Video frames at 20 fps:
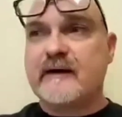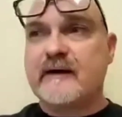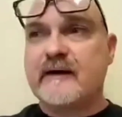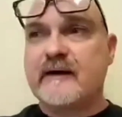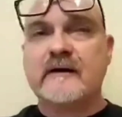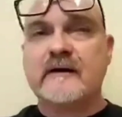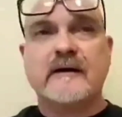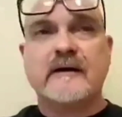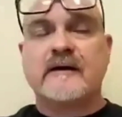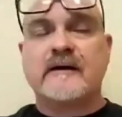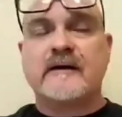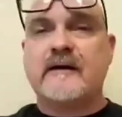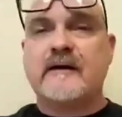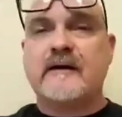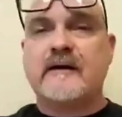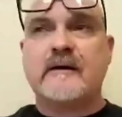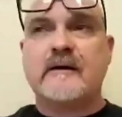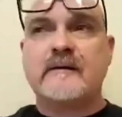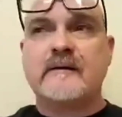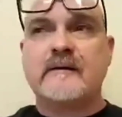things like
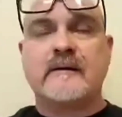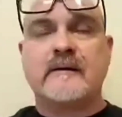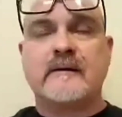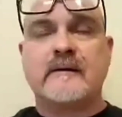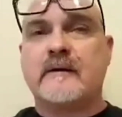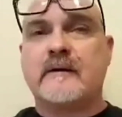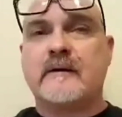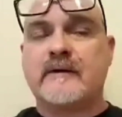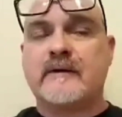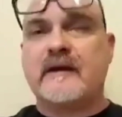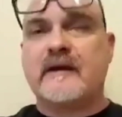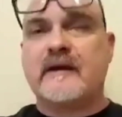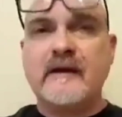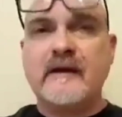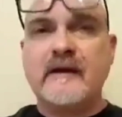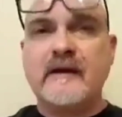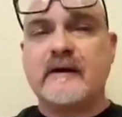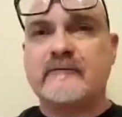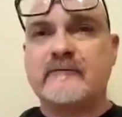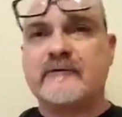that can,
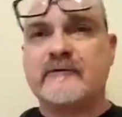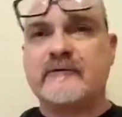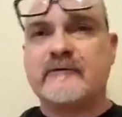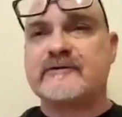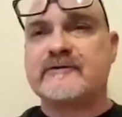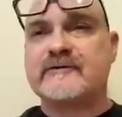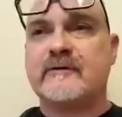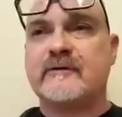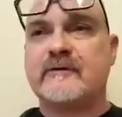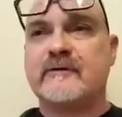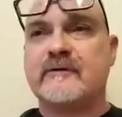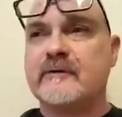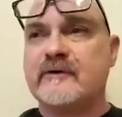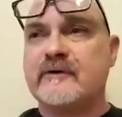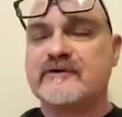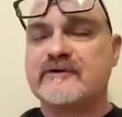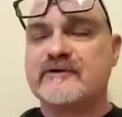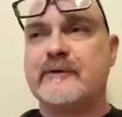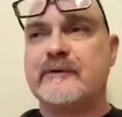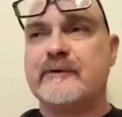the healing
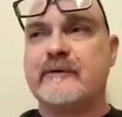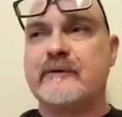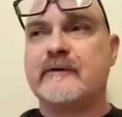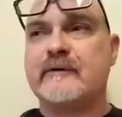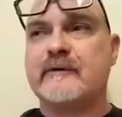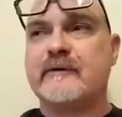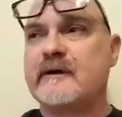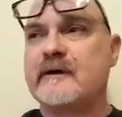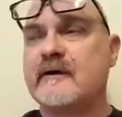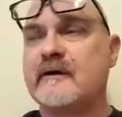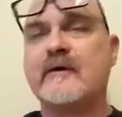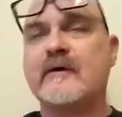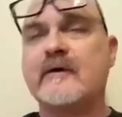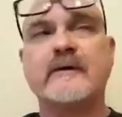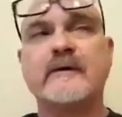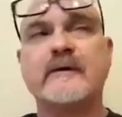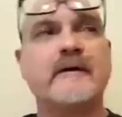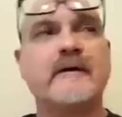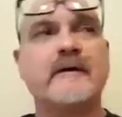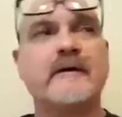of your soul, your
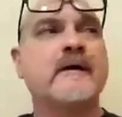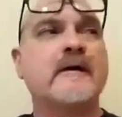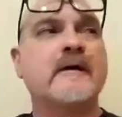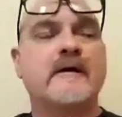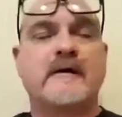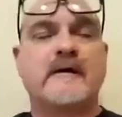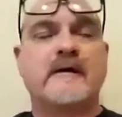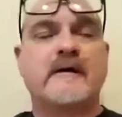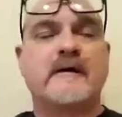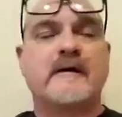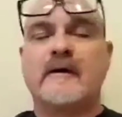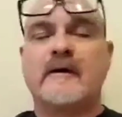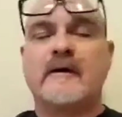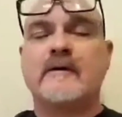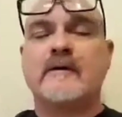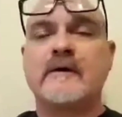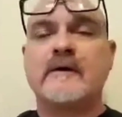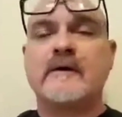spirit can only